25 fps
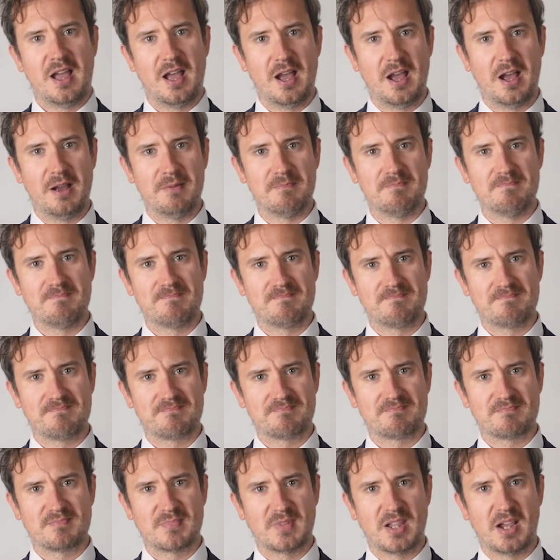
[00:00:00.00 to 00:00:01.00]

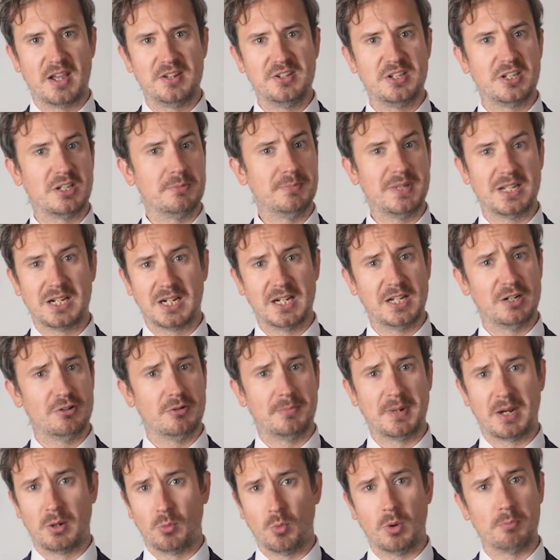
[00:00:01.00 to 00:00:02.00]
and you can be clear
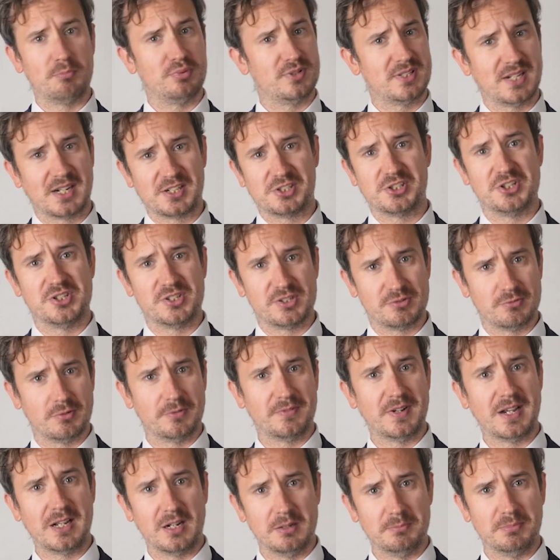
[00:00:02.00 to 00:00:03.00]
about what protections are
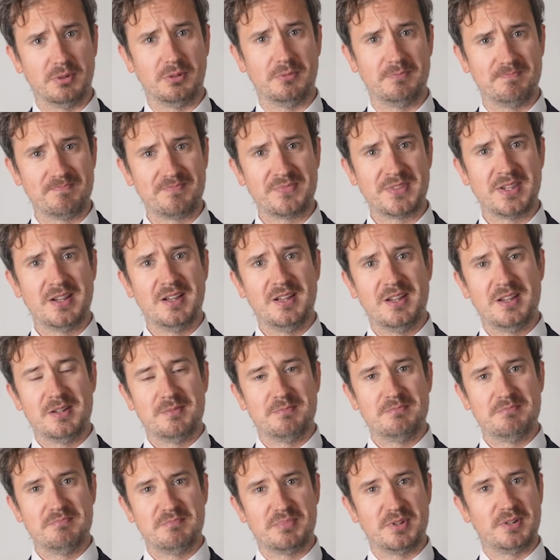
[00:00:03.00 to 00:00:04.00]
available.
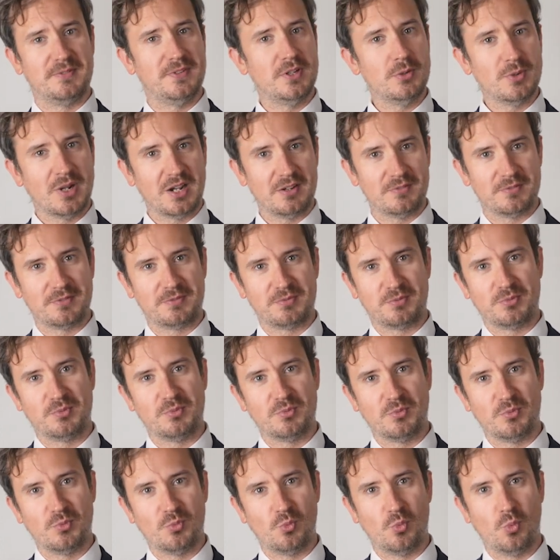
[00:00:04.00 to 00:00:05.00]
But if you have
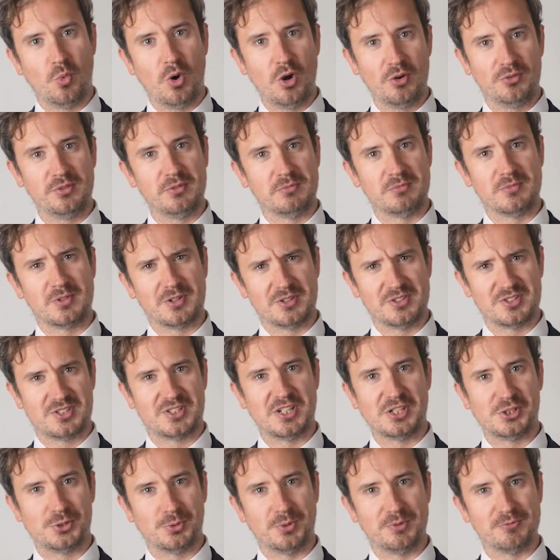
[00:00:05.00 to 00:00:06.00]
one
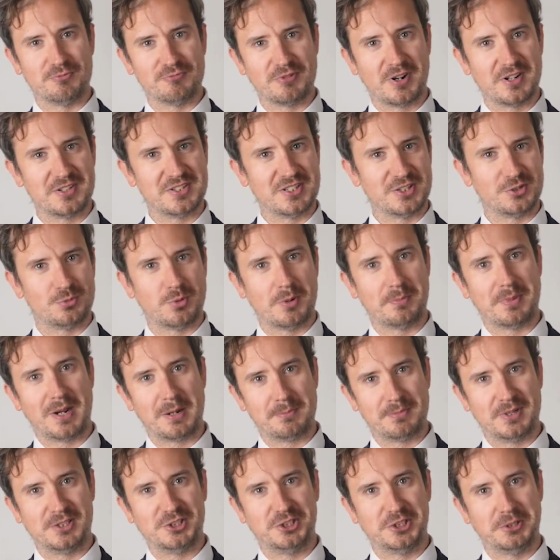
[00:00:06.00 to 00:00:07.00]
constituent writing to a
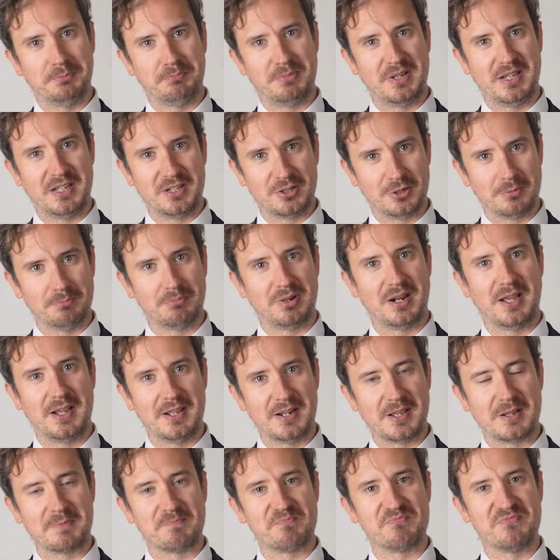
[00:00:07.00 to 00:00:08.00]
backbench MP and
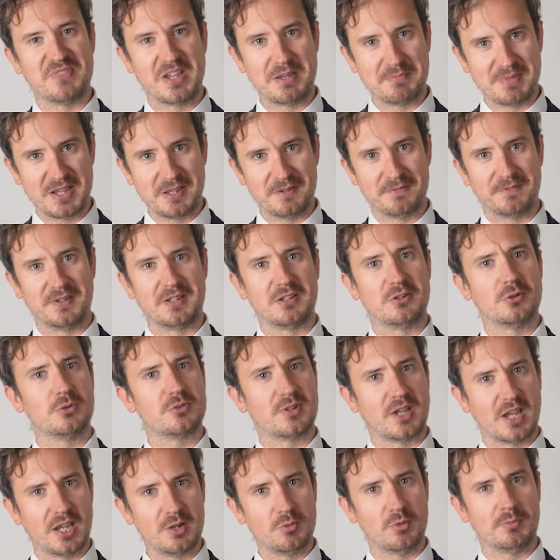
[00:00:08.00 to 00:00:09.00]
complaining, they may think,
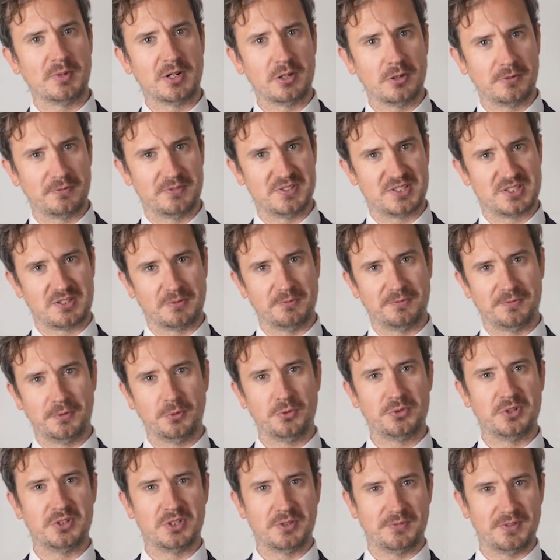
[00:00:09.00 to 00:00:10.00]
okay, well, my office can
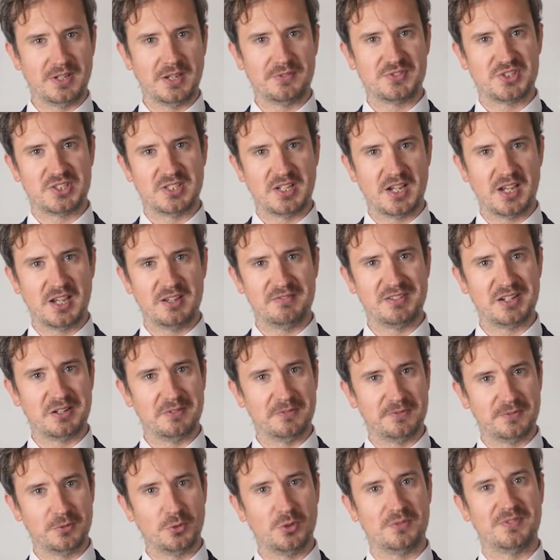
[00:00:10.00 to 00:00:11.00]
forward it to the FCA, they
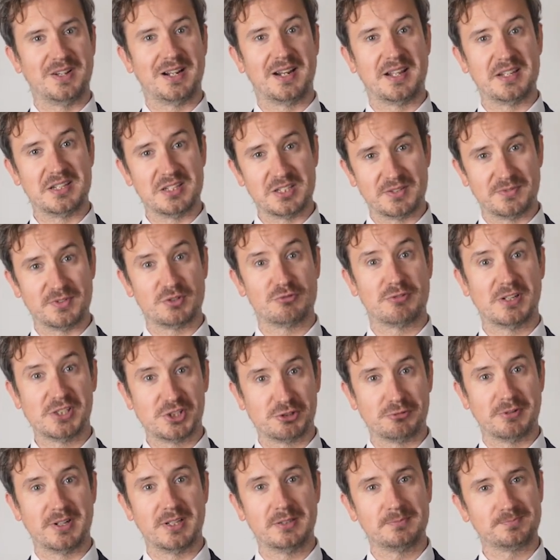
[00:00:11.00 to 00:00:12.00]
can forward that letter to the
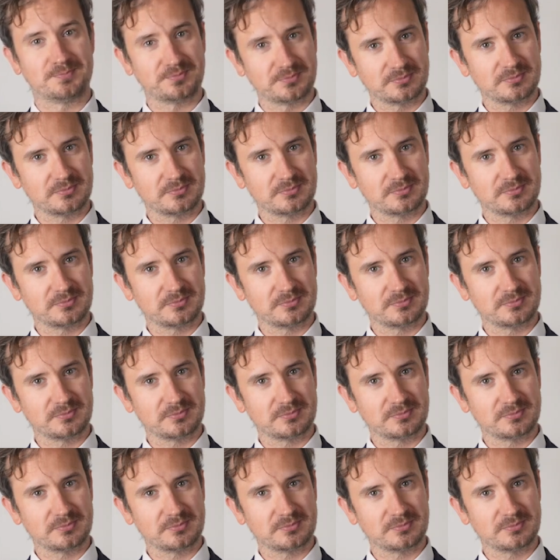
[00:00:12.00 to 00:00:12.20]
Treasury,